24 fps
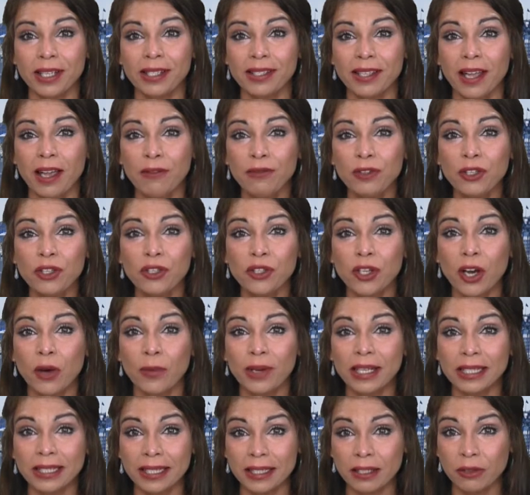after
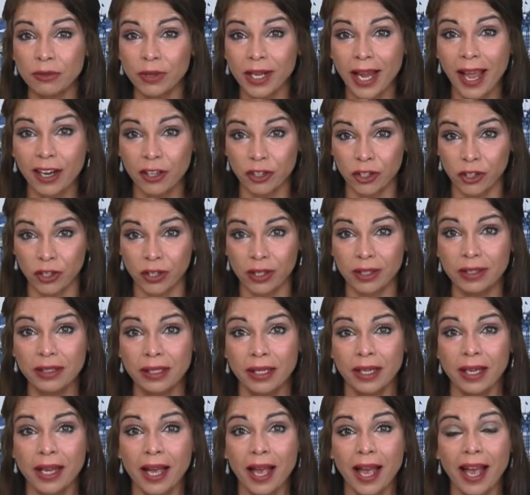showing little reaction
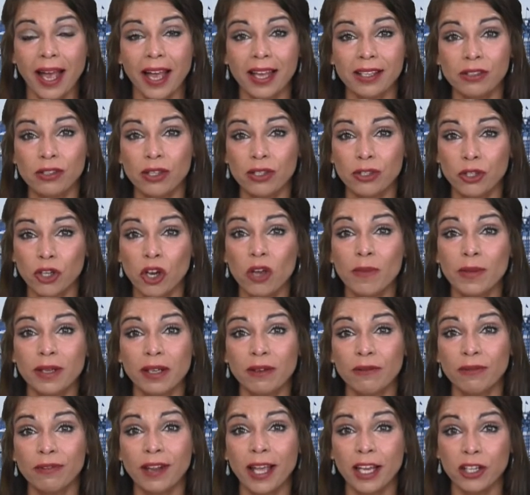as the German
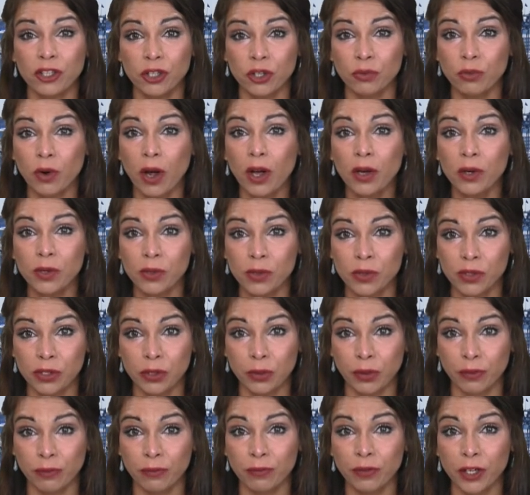inflation rose to
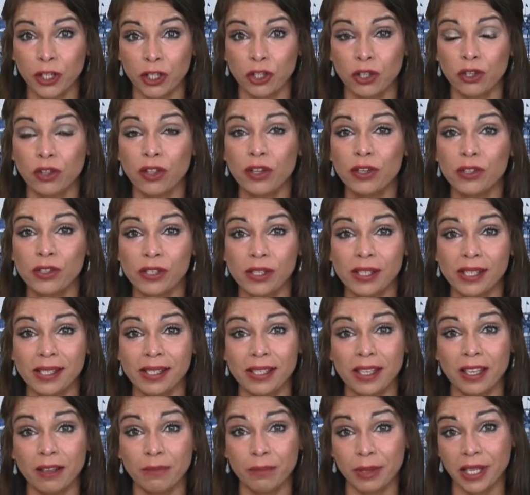a fresh 13
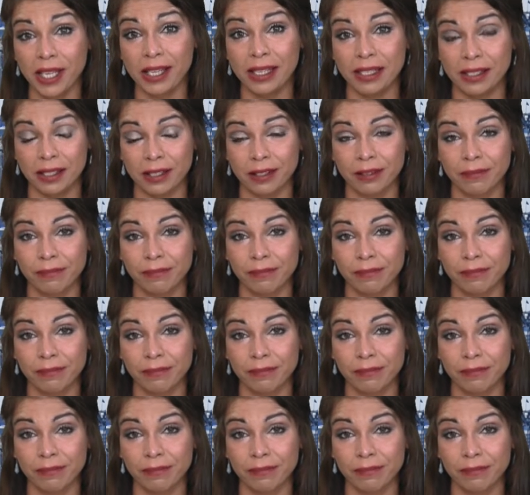year peak.